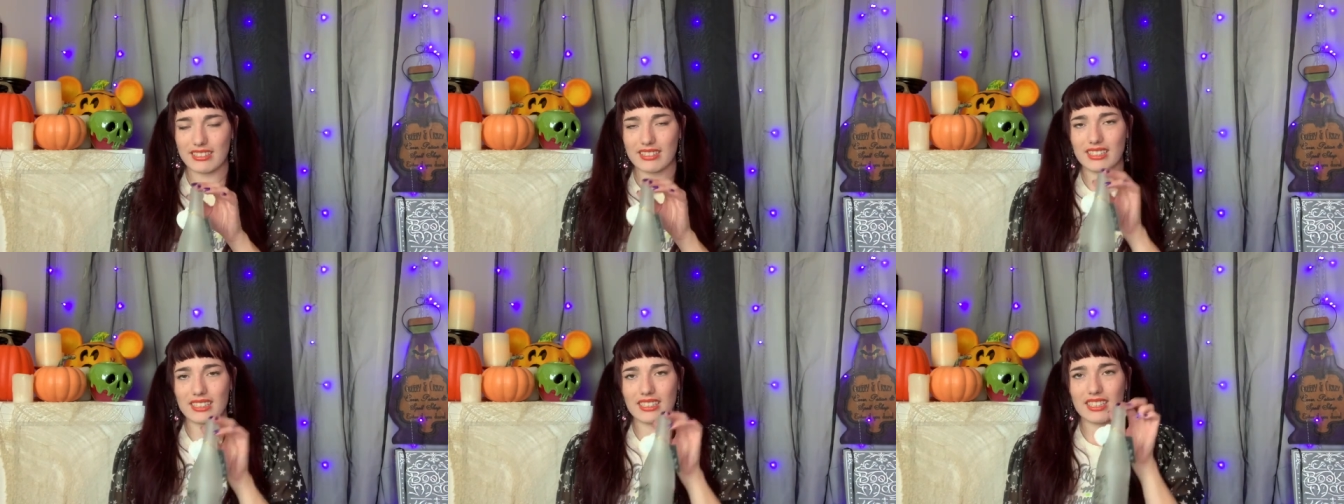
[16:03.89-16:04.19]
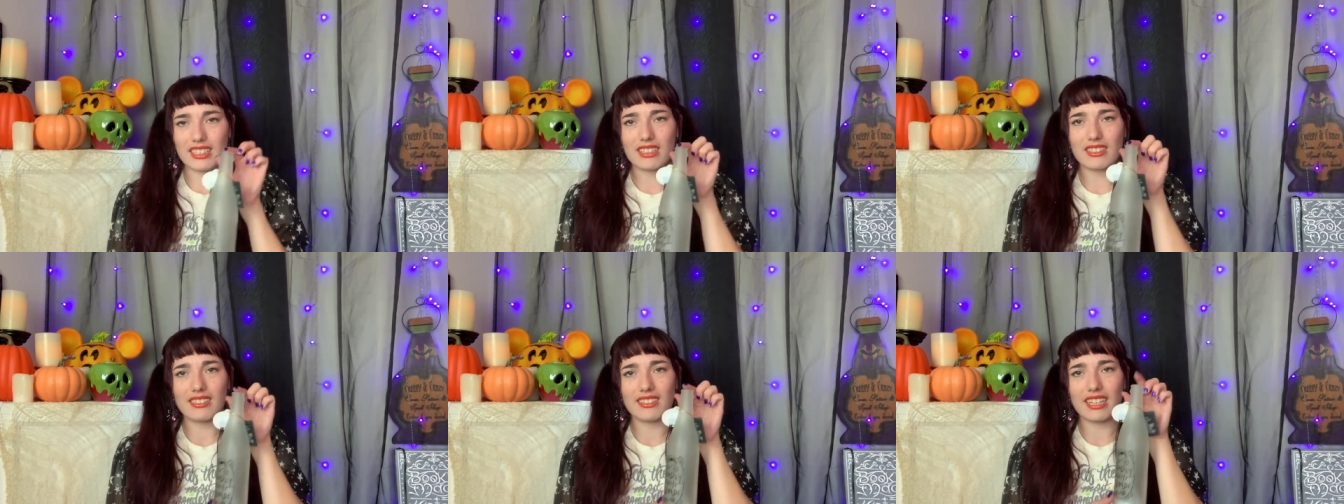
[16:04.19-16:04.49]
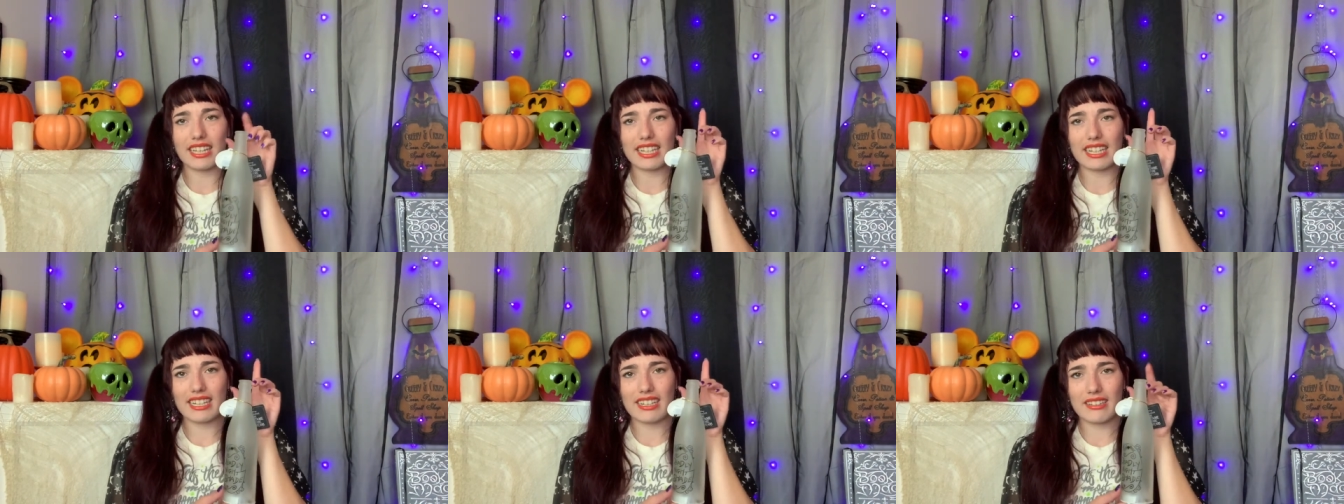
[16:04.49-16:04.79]
the little
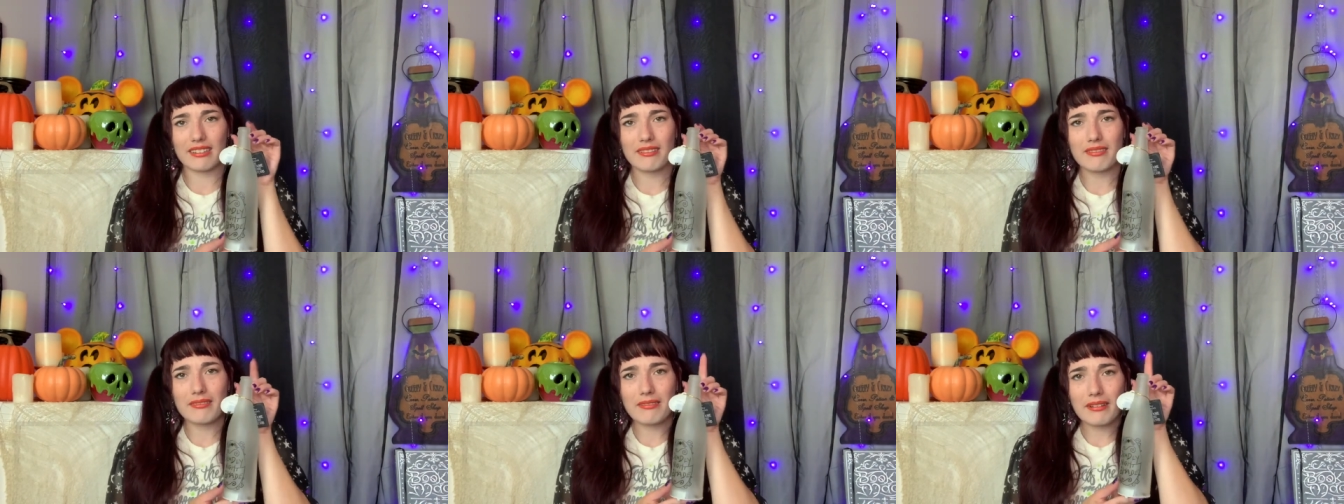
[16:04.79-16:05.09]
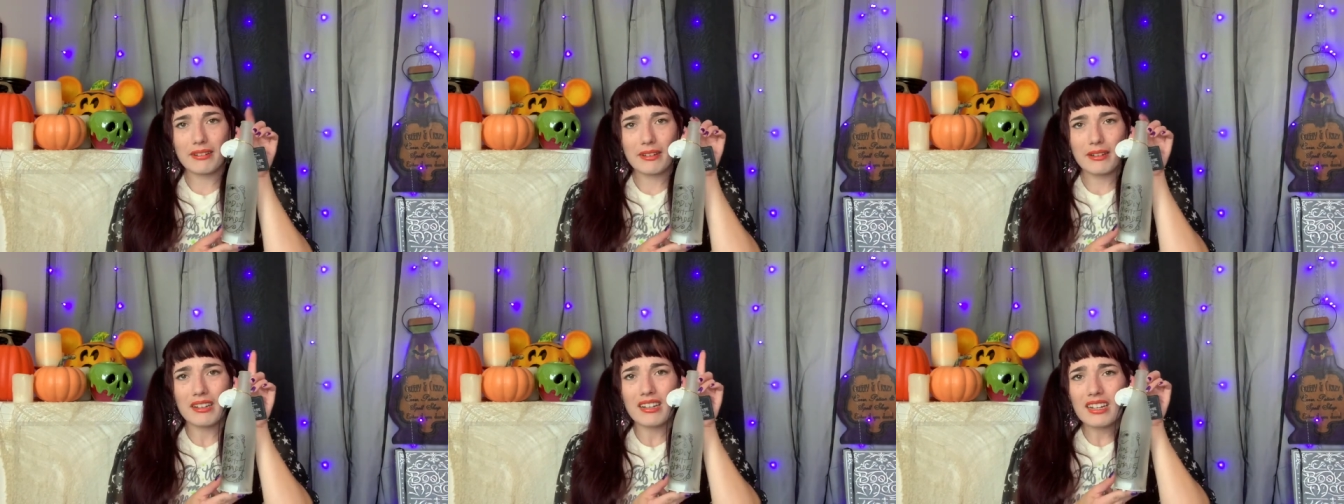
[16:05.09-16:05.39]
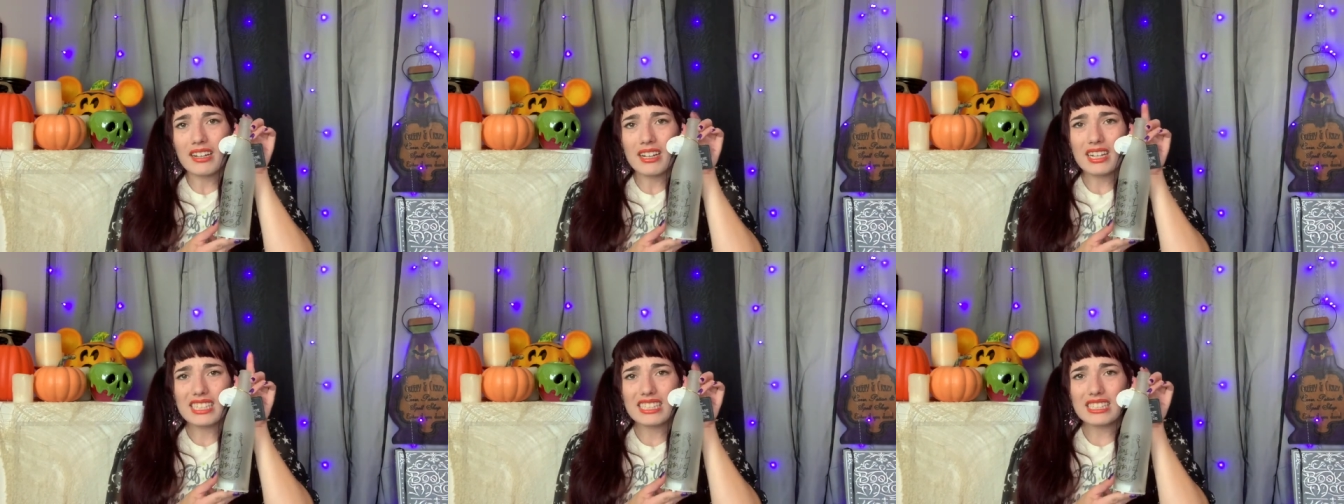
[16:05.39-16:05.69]
like
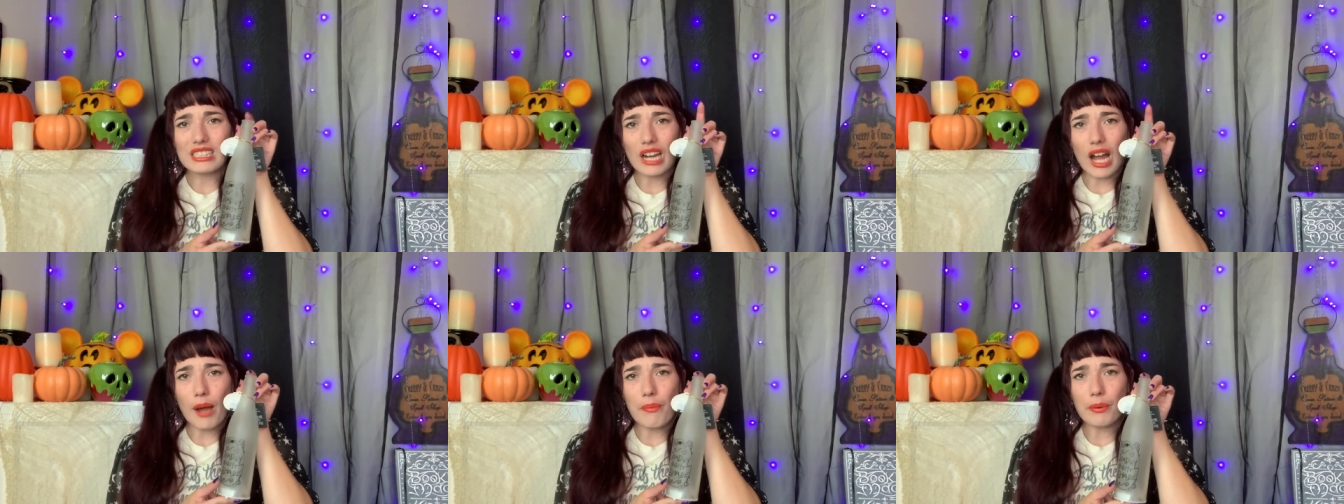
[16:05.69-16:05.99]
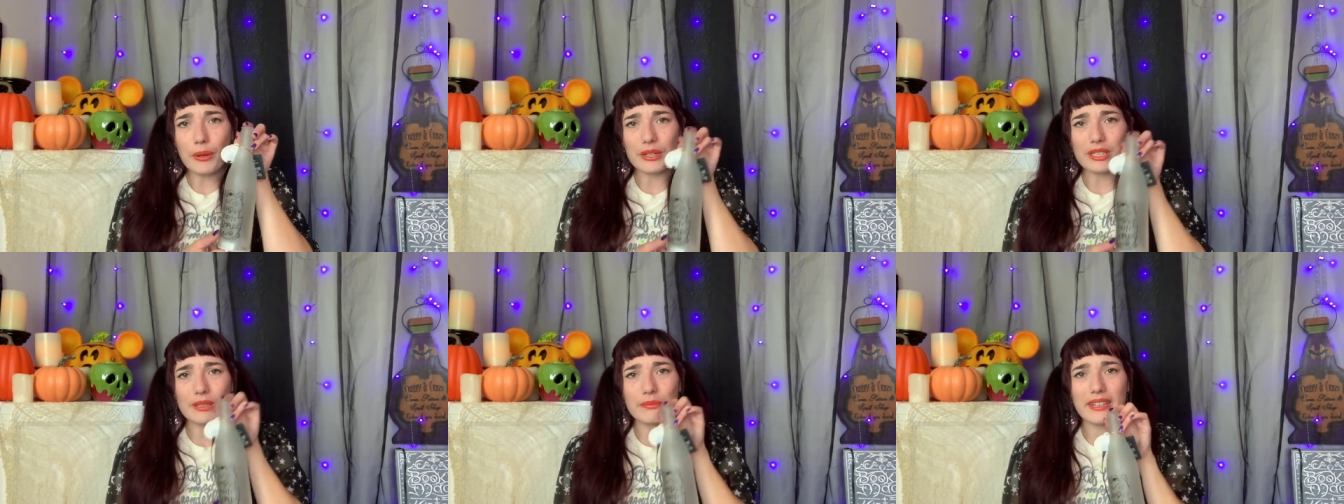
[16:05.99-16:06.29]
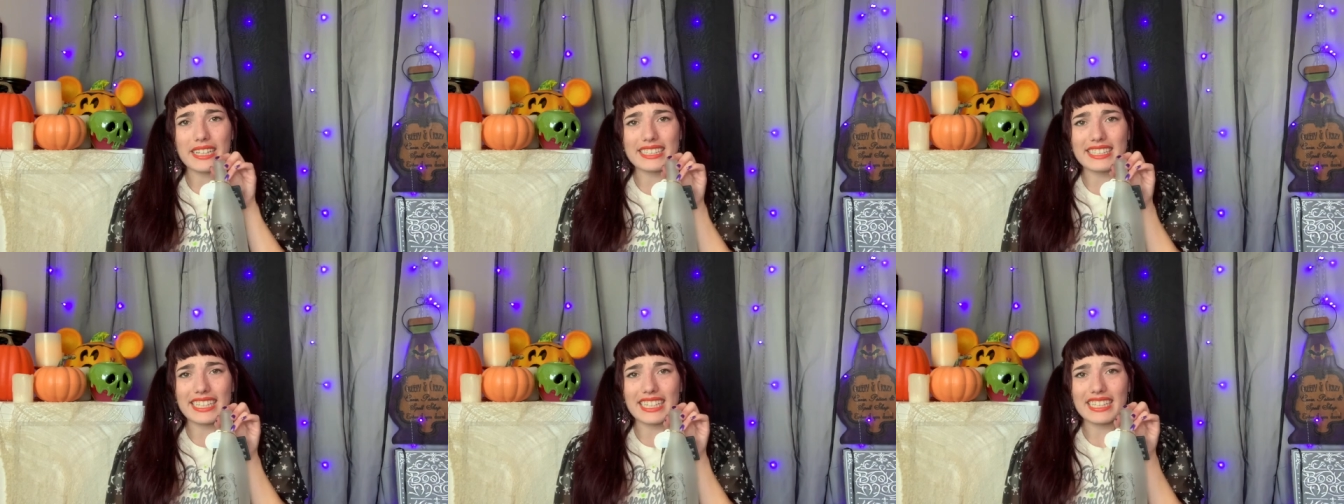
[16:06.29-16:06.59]
stopper's
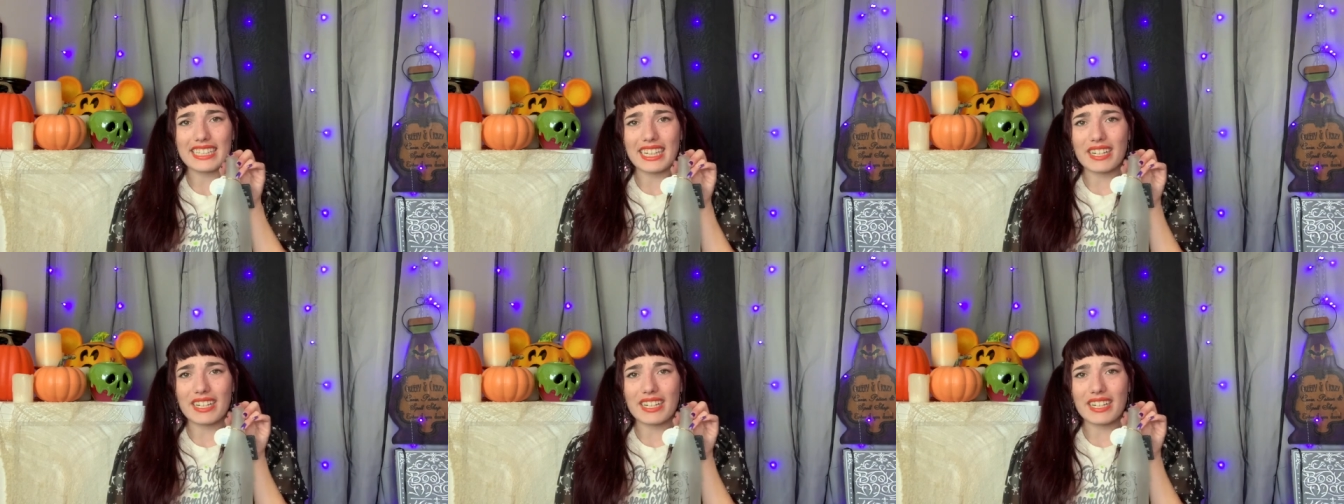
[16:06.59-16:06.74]
missing.